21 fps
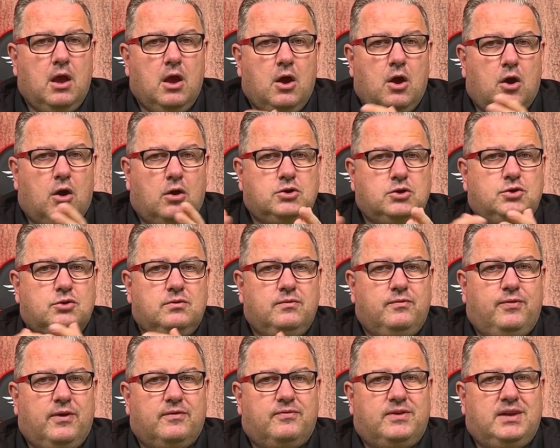On June
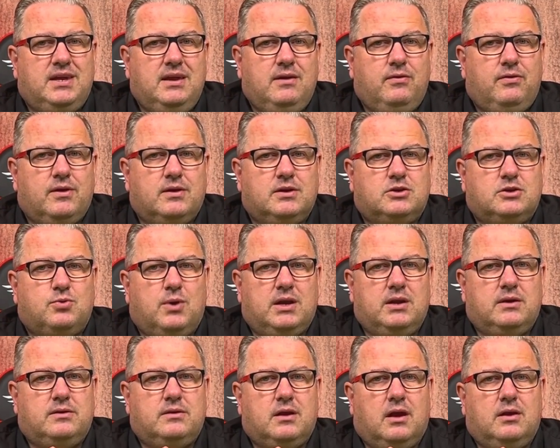15th in
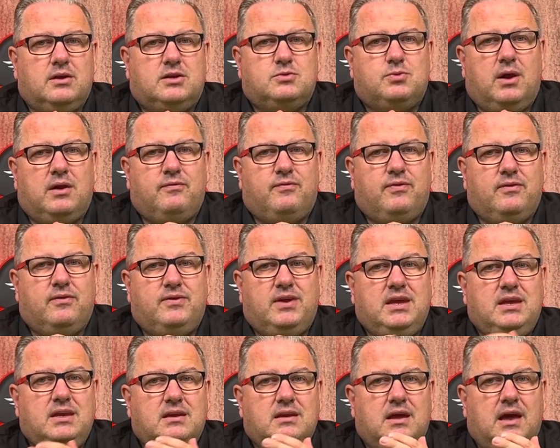
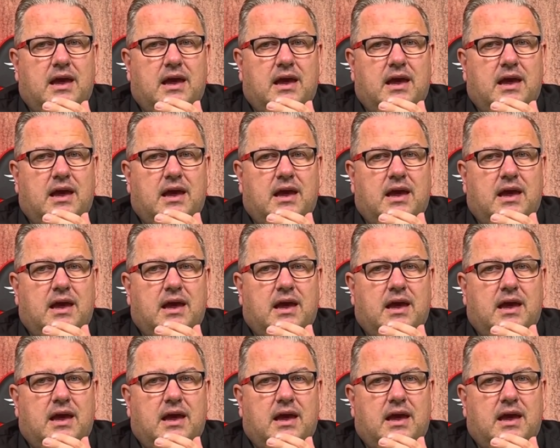1215,